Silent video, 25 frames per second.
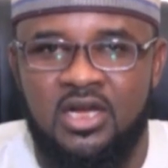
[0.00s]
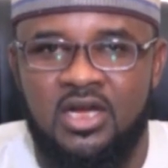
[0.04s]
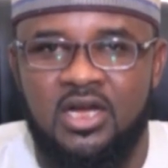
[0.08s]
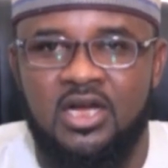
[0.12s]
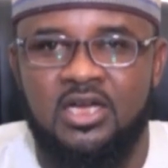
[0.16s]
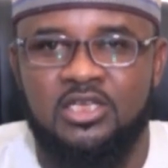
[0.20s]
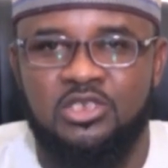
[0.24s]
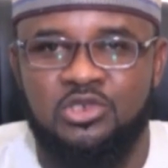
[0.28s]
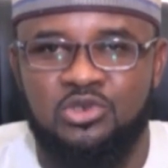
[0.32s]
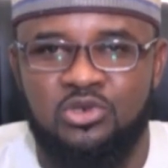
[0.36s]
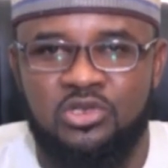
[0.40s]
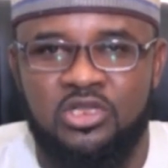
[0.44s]

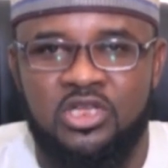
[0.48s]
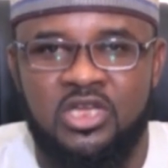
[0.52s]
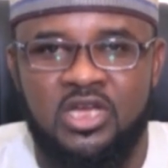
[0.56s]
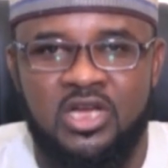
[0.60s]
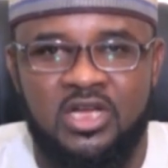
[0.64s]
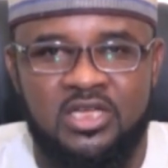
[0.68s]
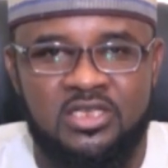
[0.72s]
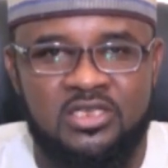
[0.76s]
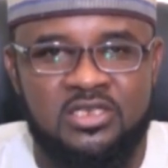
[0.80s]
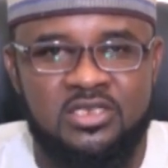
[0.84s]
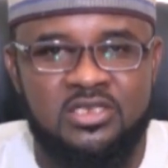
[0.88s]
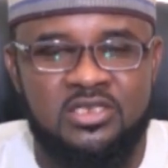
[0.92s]
actually
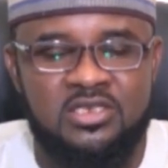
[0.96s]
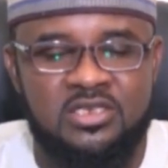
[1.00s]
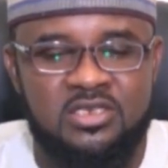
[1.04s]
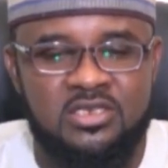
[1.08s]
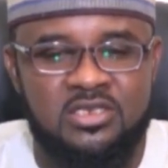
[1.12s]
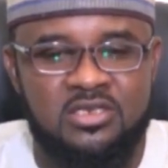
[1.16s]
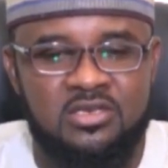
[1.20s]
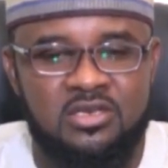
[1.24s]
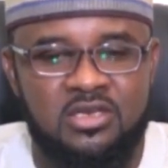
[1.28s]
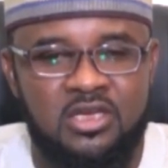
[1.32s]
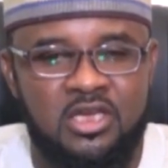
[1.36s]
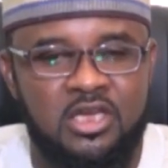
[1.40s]

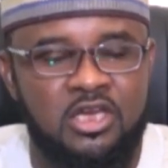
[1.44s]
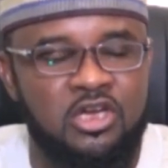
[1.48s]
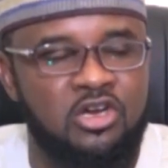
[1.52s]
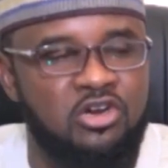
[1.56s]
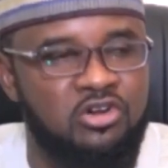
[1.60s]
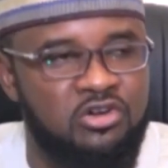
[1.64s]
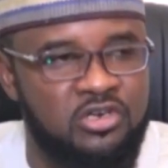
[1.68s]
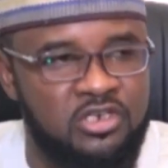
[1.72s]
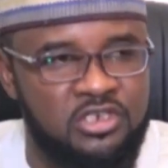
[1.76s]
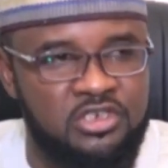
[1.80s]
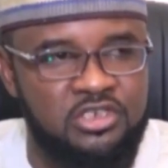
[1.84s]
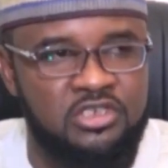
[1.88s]
has
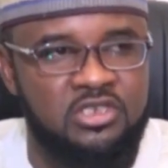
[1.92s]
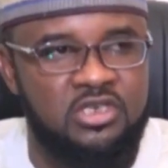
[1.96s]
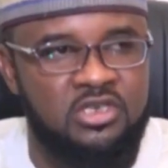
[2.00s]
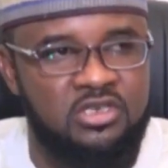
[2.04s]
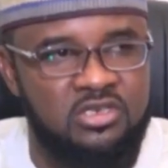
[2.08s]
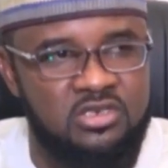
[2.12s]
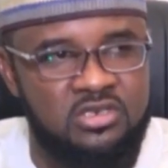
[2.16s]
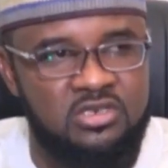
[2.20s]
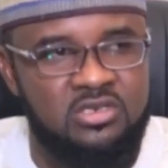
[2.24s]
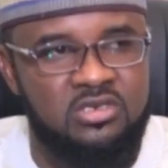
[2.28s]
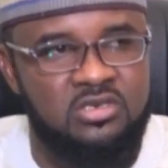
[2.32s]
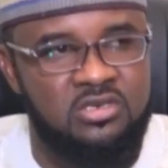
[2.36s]
encouraged
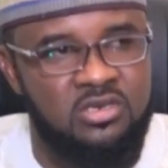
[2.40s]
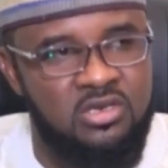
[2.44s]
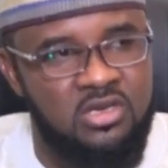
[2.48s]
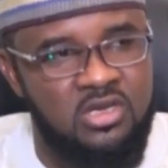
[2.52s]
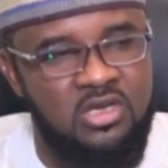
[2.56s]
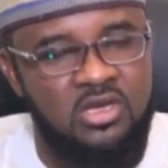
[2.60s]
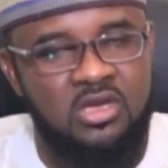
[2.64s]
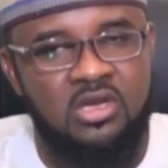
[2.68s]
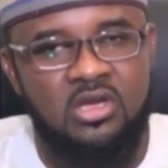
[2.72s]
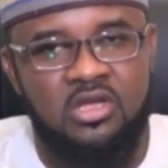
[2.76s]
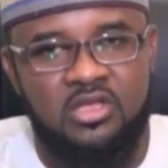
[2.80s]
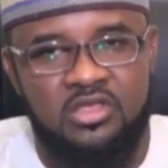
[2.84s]
us
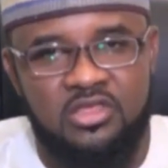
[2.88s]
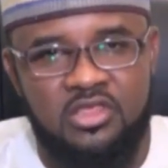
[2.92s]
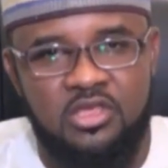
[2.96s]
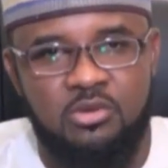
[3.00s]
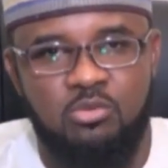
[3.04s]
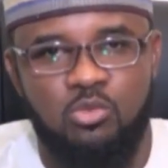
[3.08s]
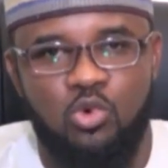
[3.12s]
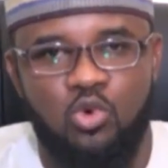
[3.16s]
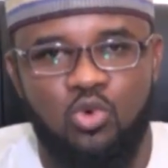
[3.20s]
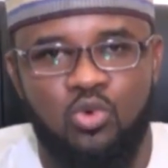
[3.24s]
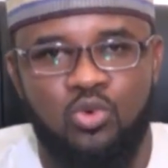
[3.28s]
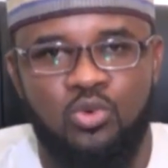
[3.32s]
the
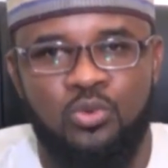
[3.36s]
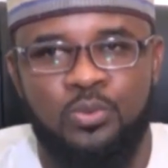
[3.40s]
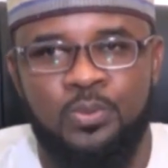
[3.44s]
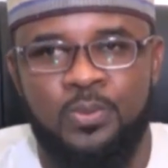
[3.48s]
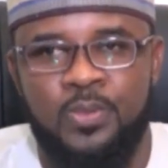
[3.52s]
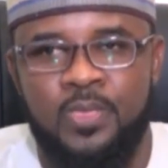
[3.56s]
more,